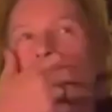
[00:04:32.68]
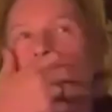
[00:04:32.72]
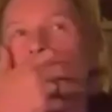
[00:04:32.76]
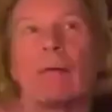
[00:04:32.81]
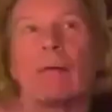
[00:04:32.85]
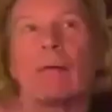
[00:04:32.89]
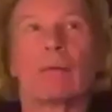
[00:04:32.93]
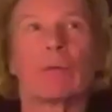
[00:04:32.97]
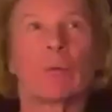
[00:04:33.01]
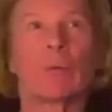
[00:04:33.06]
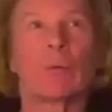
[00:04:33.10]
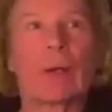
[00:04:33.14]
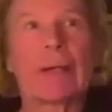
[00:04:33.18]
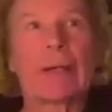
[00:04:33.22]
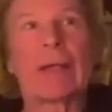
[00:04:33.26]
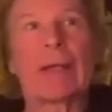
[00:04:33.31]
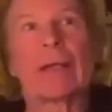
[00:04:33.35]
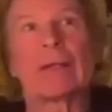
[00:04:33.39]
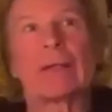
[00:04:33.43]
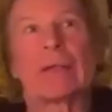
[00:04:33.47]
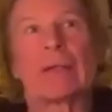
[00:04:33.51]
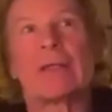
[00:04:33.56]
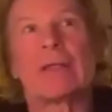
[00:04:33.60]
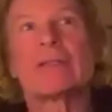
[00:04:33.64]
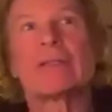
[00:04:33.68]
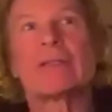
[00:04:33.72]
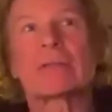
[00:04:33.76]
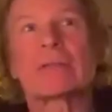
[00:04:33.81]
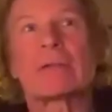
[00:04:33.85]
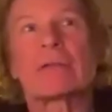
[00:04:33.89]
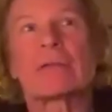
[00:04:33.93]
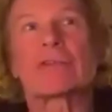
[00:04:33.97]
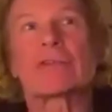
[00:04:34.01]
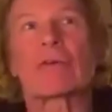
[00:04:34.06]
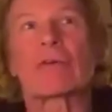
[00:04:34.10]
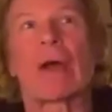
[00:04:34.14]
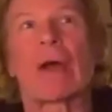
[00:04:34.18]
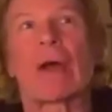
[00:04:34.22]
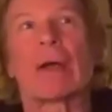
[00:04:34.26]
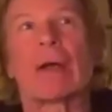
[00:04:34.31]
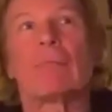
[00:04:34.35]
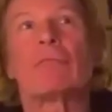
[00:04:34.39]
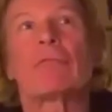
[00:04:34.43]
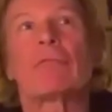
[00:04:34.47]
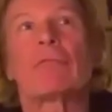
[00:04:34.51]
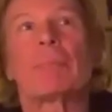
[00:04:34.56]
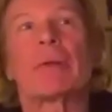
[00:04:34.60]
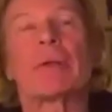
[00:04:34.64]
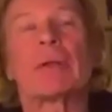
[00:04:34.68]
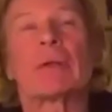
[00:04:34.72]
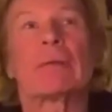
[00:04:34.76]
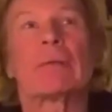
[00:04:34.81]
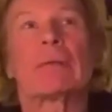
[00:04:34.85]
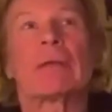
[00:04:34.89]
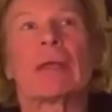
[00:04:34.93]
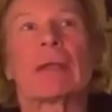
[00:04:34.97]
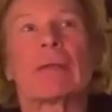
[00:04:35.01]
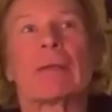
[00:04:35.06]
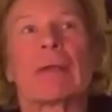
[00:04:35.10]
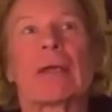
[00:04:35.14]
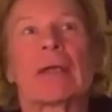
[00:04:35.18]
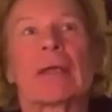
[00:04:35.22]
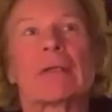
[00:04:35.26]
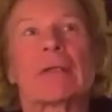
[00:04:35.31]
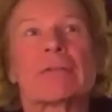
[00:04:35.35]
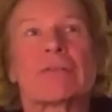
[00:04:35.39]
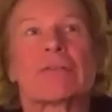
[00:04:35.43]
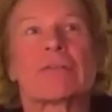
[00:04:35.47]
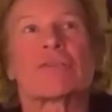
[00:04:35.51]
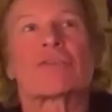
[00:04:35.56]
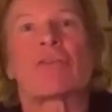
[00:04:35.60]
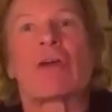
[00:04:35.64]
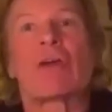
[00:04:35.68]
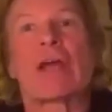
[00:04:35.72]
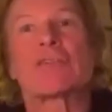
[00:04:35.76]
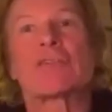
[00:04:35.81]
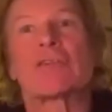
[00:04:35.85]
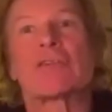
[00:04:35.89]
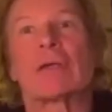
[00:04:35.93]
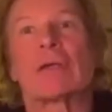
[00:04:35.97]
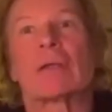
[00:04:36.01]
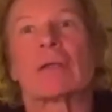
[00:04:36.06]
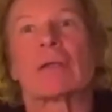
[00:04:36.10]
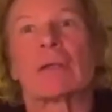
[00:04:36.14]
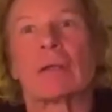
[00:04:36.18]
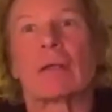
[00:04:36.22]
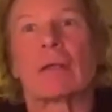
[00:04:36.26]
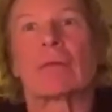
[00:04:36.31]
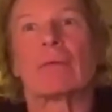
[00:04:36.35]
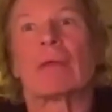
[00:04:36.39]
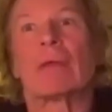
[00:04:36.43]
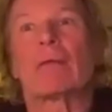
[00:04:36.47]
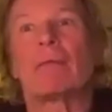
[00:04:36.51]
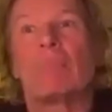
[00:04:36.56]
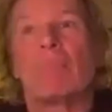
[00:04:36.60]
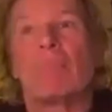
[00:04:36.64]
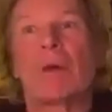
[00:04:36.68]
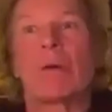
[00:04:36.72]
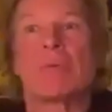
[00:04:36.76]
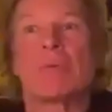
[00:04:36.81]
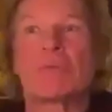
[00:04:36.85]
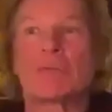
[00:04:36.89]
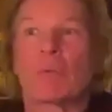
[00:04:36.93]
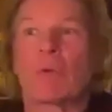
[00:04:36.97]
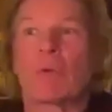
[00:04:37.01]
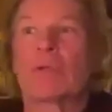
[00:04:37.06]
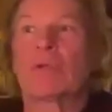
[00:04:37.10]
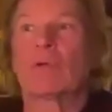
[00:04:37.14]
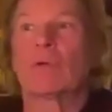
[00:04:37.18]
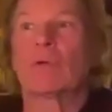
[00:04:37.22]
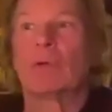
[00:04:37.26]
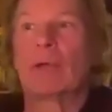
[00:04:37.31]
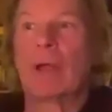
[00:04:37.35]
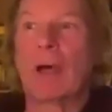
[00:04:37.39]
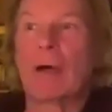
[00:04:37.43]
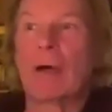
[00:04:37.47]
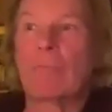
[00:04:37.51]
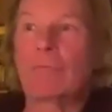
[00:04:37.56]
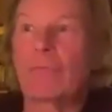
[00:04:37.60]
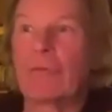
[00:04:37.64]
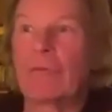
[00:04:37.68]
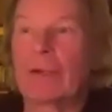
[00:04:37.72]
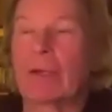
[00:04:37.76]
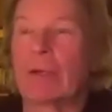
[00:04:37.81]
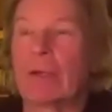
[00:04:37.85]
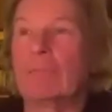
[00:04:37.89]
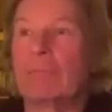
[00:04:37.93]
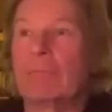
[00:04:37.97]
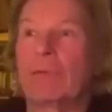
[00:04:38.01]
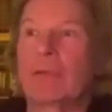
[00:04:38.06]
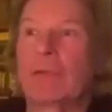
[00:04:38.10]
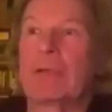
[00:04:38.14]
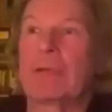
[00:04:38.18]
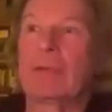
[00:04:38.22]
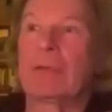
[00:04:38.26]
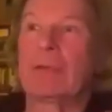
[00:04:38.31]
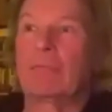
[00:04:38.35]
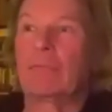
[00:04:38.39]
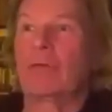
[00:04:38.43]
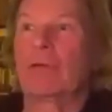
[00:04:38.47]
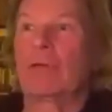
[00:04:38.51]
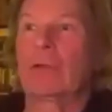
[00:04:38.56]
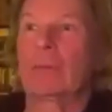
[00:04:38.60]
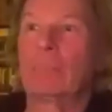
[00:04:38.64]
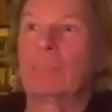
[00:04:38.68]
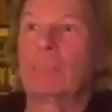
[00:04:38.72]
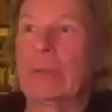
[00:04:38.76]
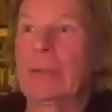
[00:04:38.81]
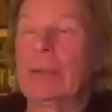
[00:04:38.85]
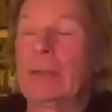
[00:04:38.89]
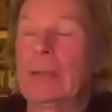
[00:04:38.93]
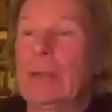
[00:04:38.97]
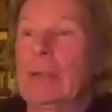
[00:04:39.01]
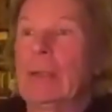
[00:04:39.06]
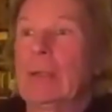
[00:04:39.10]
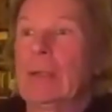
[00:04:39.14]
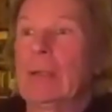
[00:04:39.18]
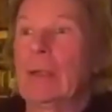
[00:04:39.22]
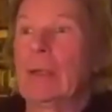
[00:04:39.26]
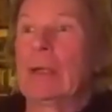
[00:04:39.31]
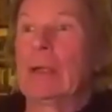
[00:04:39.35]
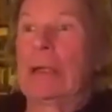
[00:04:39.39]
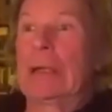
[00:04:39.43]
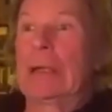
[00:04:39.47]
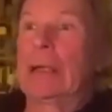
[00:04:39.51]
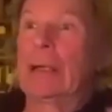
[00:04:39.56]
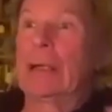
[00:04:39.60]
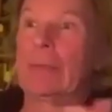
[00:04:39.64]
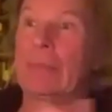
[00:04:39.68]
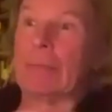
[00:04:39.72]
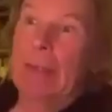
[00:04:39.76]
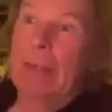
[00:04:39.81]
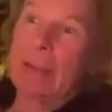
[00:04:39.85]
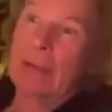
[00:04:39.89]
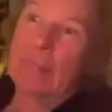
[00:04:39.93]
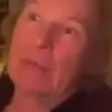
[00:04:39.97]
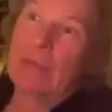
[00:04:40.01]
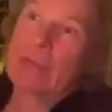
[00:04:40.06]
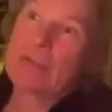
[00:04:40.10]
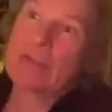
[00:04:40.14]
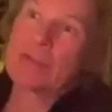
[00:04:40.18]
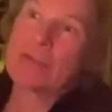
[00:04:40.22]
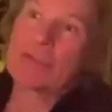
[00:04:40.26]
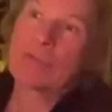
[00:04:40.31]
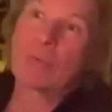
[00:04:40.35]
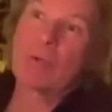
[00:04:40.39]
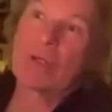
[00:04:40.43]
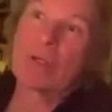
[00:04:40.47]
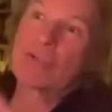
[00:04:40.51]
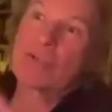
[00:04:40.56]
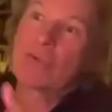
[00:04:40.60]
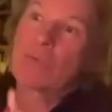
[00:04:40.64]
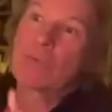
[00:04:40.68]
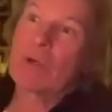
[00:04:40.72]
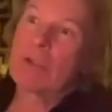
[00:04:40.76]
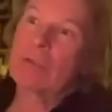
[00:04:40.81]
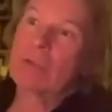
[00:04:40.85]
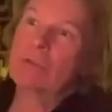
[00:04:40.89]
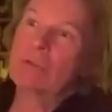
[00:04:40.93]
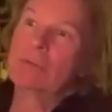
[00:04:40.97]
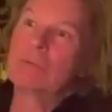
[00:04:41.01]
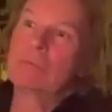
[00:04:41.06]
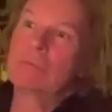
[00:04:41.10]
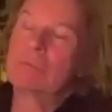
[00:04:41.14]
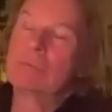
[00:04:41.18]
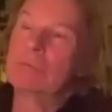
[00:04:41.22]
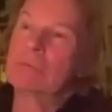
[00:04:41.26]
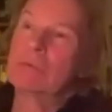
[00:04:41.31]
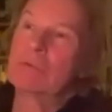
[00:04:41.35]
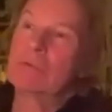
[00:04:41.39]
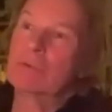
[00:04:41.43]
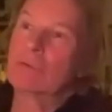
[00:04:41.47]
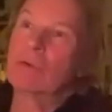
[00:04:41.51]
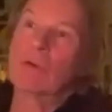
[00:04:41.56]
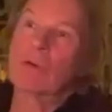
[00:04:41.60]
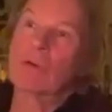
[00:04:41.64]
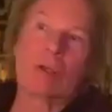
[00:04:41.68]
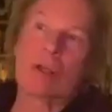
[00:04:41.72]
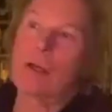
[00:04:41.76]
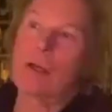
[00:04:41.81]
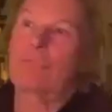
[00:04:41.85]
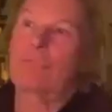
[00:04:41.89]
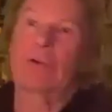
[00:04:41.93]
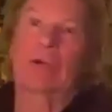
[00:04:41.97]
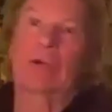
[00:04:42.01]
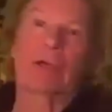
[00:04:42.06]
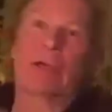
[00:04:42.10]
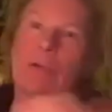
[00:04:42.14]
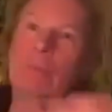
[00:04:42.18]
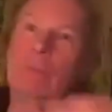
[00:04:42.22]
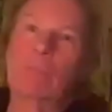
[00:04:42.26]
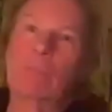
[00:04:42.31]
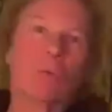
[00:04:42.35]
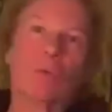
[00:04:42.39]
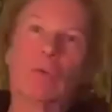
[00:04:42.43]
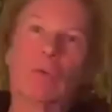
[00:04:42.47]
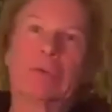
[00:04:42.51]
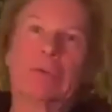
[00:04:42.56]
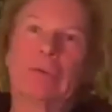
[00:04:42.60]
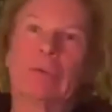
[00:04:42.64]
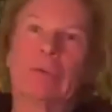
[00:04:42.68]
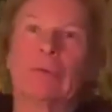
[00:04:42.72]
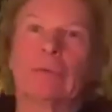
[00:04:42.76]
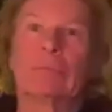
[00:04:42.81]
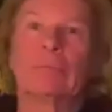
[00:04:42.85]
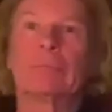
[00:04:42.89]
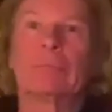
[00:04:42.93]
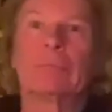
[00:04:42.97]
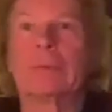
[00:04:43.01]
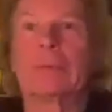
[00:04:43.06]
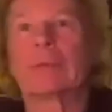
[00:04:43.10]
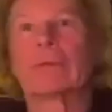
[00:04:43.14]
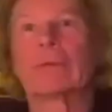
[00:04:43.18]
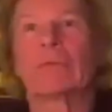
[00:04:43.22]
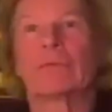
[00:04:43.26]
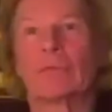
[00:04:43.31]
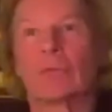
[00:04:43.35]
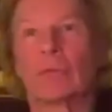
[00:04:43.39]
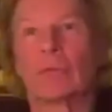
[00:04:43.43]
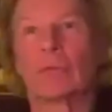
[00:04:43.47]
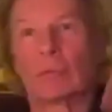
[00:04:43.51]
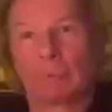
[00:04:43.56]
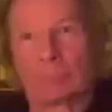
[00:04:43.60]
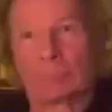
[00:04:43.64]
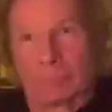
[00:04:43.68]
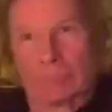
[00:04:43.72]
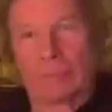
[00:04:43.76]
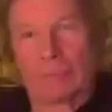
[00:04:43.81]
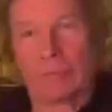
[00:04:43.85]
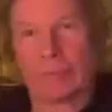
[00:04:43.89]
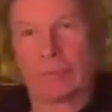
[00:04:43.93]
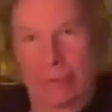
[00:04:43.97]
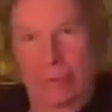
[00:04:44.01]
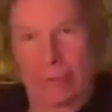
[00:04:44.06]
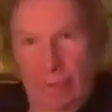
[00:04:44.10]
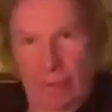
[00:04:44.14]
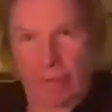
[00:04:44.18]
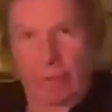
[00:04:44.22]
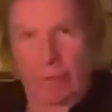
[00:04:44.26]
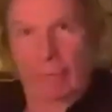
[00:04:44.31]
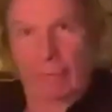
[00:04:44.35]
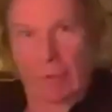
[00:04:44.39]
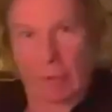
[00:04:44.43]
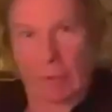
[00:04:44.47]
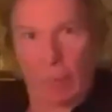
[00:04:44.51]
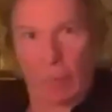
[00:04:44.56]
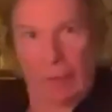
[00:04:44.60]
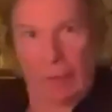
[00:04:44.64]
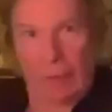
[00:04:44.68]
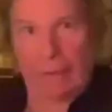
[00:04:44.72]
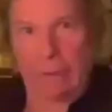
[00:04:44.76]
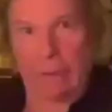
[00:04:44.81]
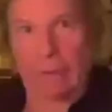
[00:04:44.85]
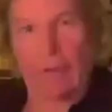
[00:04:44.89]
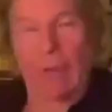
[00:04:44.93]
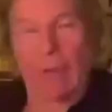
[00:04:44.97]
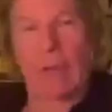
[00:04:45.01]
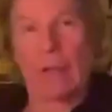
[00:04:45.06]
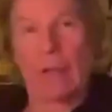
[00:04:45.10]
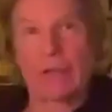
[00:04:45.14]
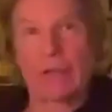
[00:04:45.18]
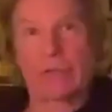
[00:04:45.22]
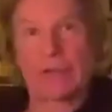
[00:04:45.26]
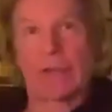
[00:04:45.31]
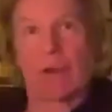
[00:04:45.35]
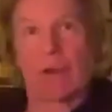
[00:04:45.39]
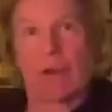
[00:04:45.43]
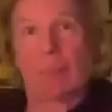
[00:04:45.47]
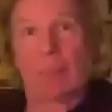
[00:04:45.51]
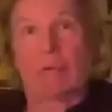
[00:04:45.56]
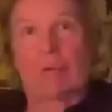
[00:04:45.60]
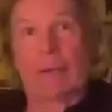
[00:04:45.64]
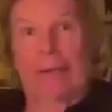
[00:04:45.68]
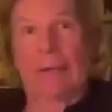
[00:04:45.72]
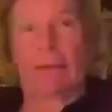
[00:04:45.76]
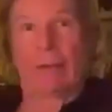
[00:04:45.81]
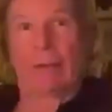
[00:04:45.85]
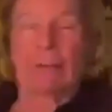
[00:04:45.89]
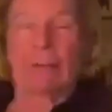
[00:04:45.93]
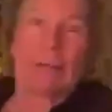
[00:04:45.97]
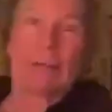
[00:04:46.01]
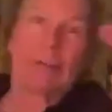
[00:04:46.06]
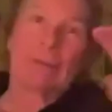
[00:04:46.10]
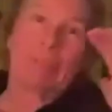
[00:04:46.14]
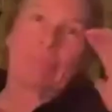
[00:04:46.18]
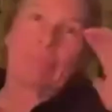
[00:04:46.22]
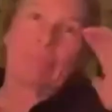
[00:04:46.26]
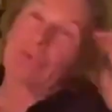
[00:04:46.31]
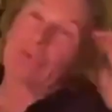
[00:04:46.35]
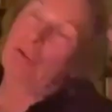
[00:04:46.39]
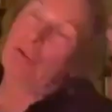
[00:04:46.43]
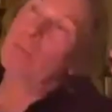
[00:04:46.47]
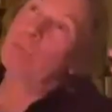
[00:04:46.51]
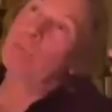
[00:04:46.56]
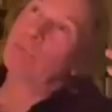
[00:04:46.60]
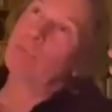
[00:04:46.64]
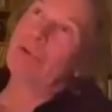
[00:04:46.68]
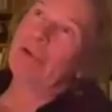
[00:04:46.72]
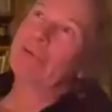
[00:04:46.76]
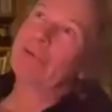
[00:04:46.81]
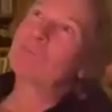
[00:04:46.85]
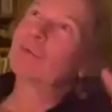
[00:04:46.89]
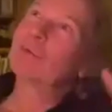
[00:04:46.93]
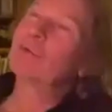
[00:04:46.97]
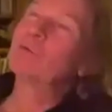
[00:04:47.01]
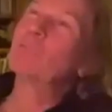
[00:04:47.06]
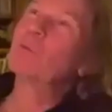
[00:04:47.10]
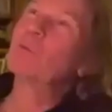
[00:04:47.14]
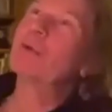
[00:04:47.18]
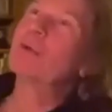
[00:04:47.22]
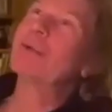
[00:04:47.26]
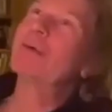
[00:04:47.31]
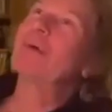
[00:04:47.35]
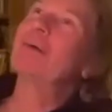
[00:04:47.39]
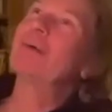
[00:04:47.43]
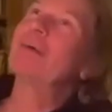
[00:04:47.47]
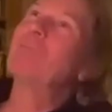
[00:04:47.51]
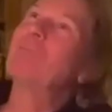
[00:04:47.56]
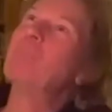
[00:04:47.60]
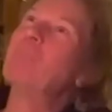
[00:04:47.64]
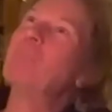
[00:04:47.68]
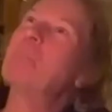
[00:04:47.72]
on the one hand, it is a triumph, but on the other hand, it's a tragedy. And, and there are moments where you're laughing, hopefully, in the film, and then there's a switch where you you're not laughing anymore, you know, because you're looking at something quite sobering, and uh, sobering is a good word, um,